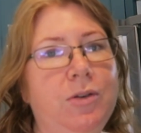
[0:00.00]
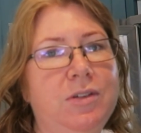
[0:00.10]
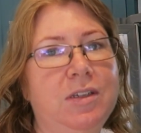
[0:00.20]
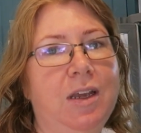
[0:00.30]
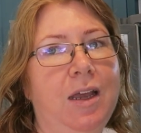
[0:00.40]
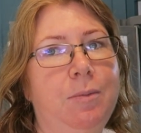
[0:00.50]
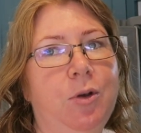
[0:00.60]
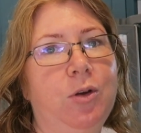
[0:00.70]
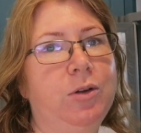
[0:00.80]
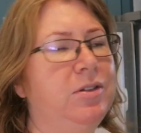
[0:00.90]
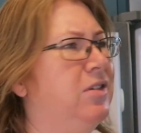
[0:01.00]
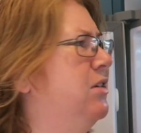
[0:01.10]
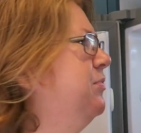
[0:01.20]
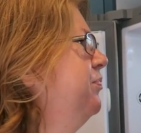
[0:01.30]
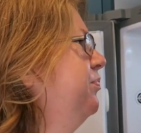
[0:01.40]
post again
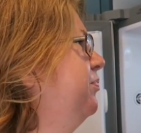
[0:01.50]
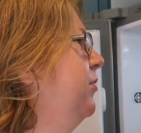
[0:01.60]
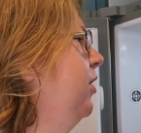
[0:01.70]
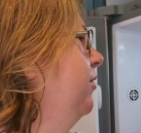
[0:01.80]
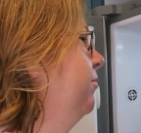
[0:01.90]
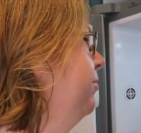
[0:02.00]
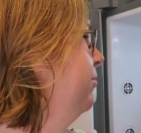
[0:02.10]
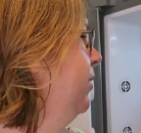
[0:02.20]
because I've